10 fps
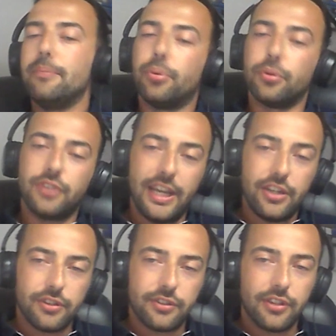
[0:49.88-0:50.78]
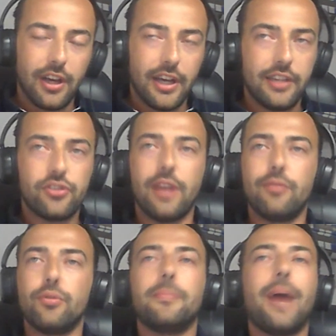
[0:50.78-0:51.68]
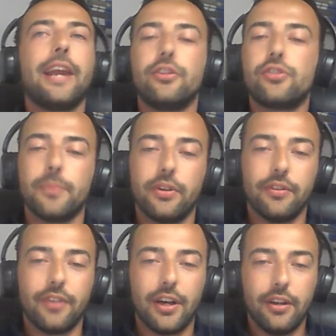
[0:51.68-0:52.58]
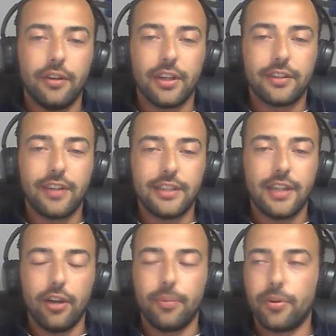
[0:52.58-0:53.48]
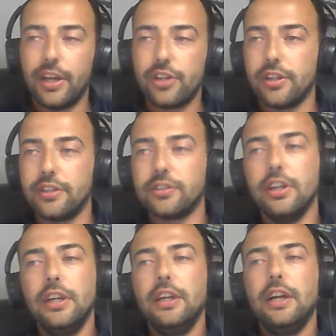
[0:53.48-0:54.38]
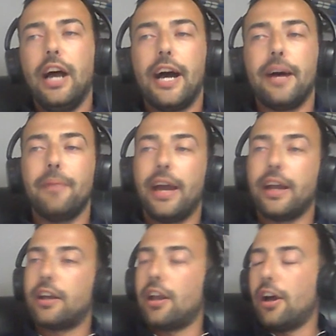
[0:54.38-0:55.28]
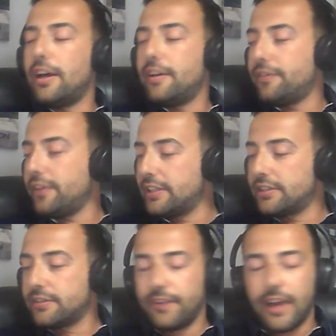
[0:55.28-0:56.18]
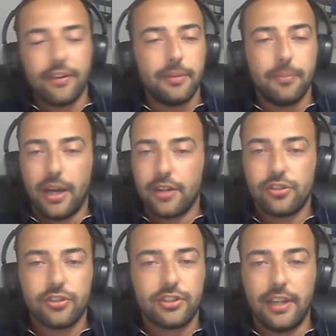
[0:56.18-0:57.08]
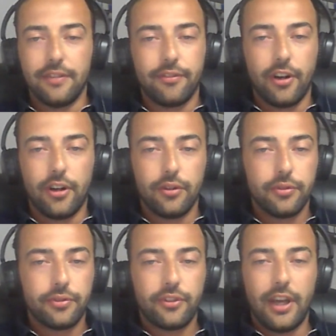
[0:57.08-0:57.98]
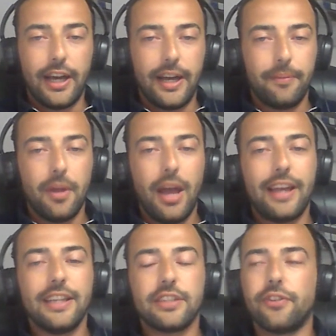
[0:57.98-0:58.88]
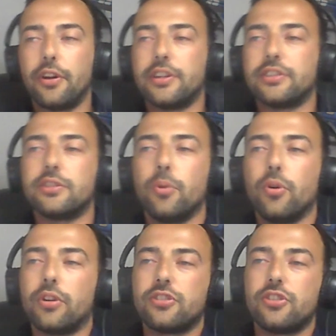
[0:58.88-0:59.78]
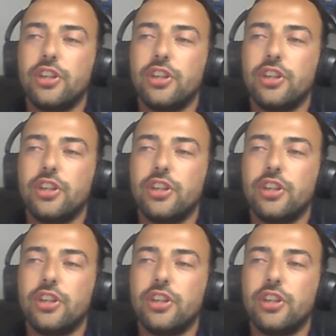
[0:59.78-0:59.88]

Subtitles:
importation side, general management of our day-to-day operations. And Clive is very much still involved, and his focus is more on a